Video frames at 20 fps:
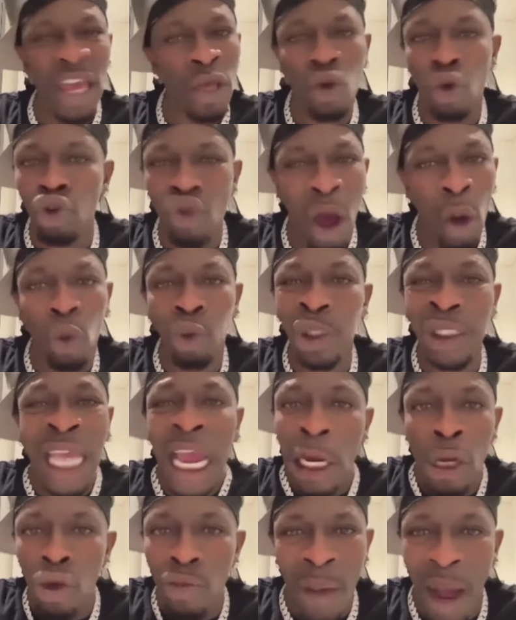Whatever you go
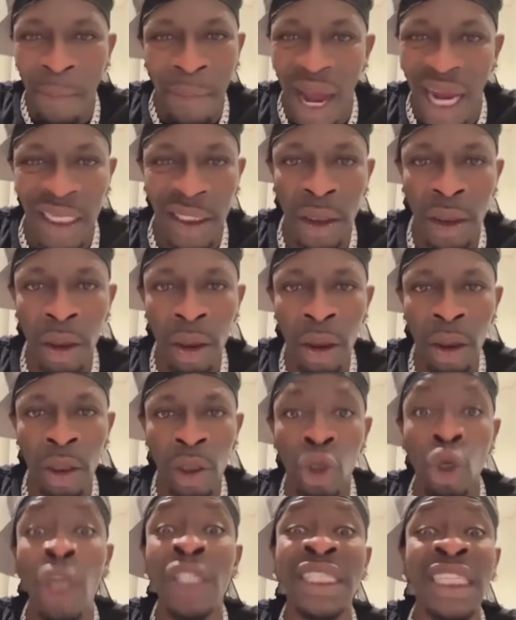do, I go tell you my
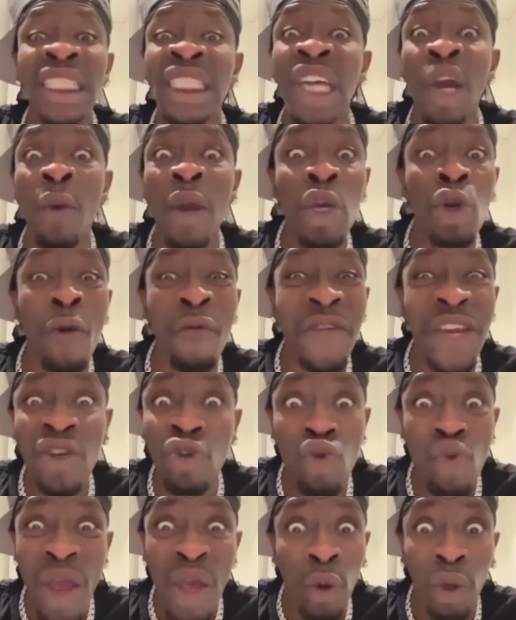mind. Nothing the
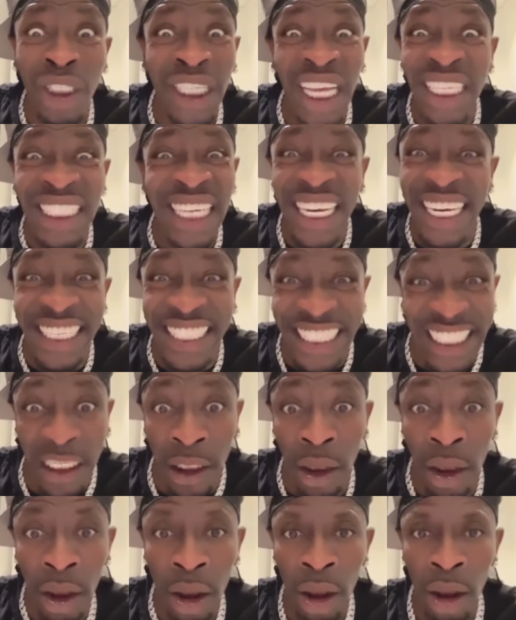way you go, if you do, we go
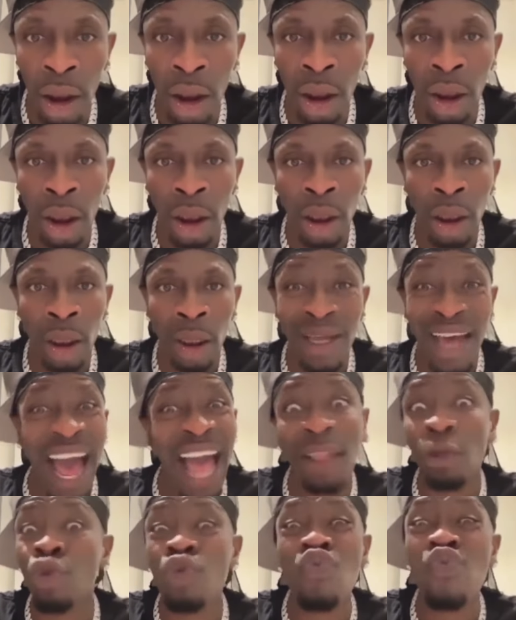change anything.
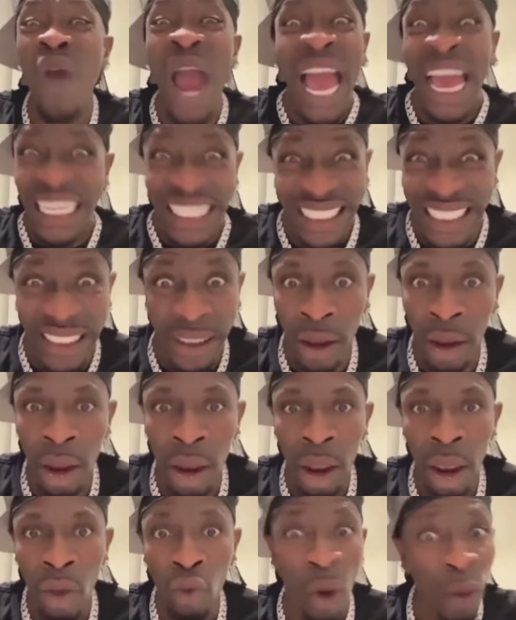At
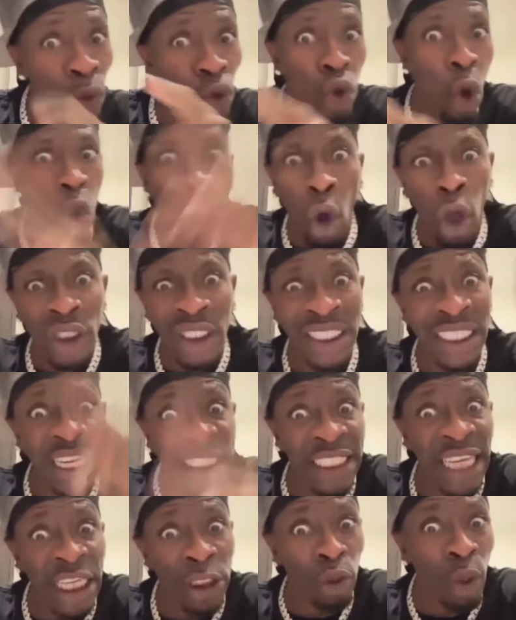worst, when we
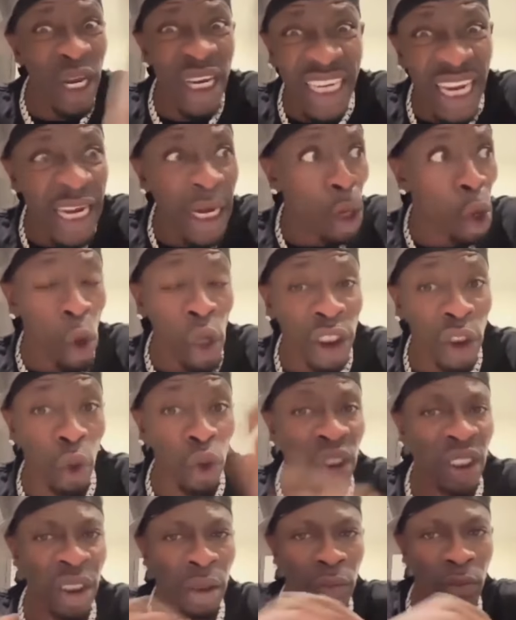go court, the judge where he
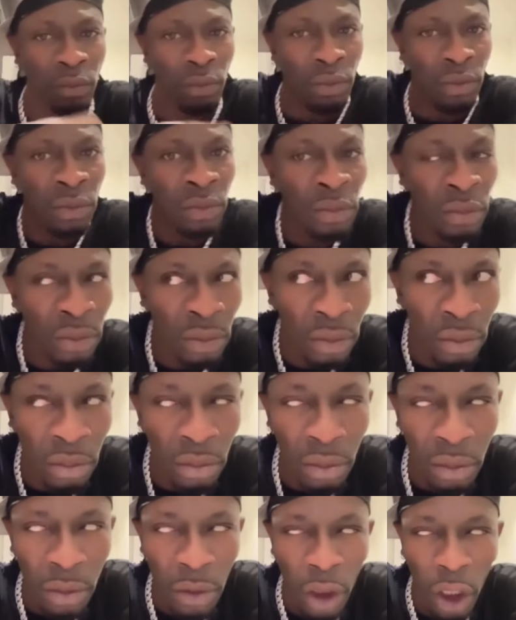did the court, he goes,
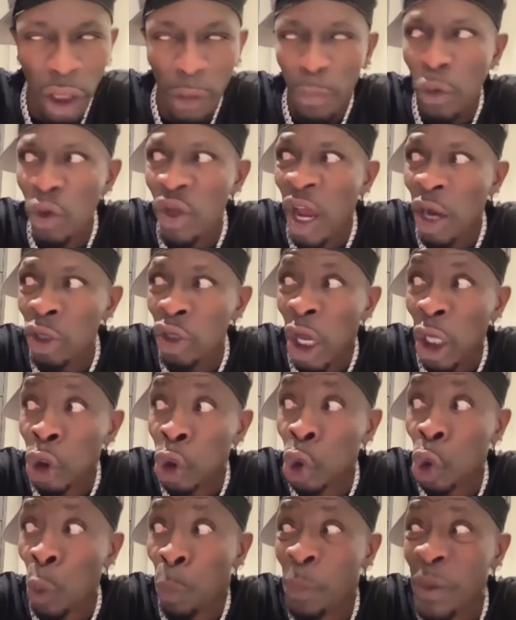he
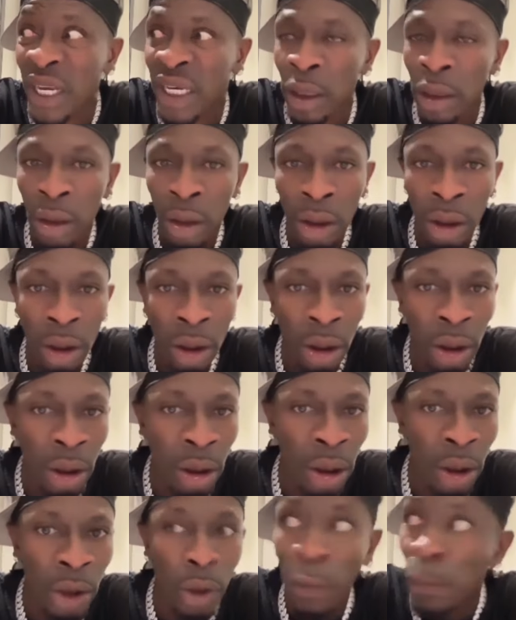put you are stupid.
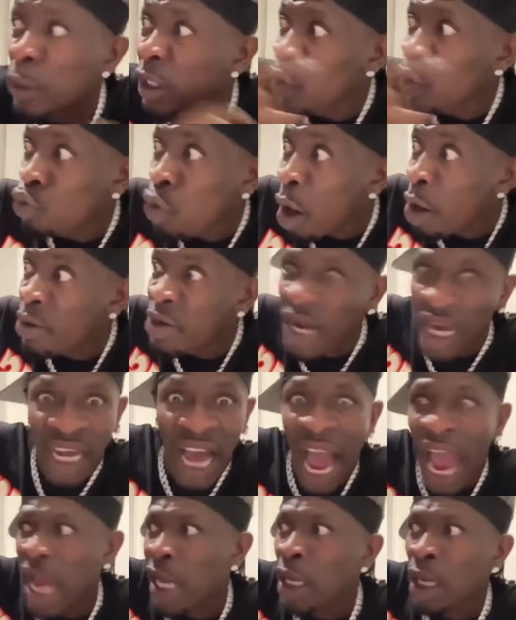You put the
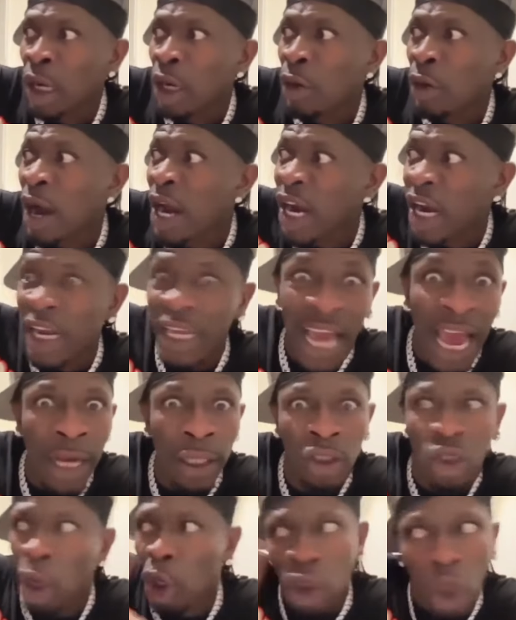worry the guy.
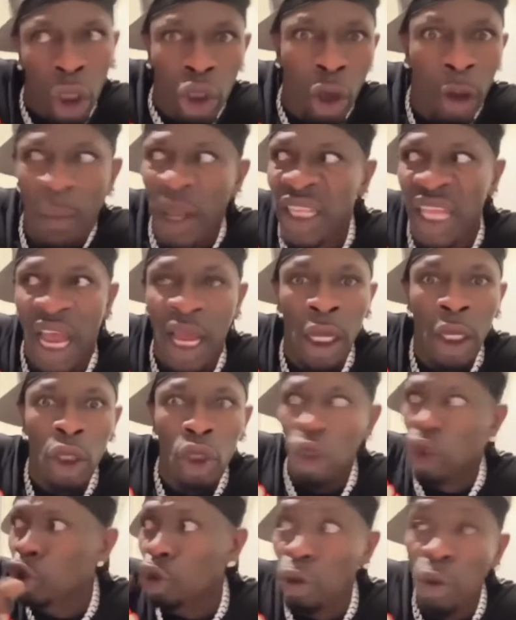Right now the guy talk
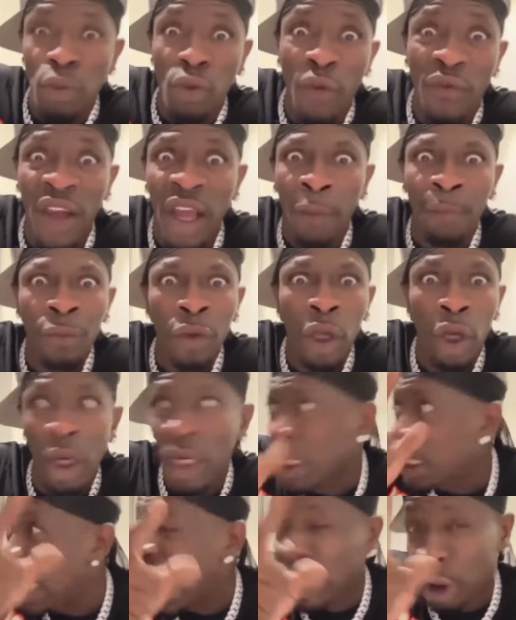your matter. You go
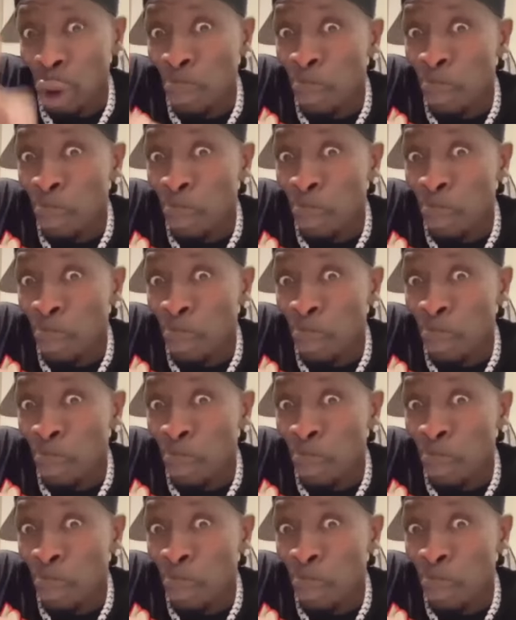there.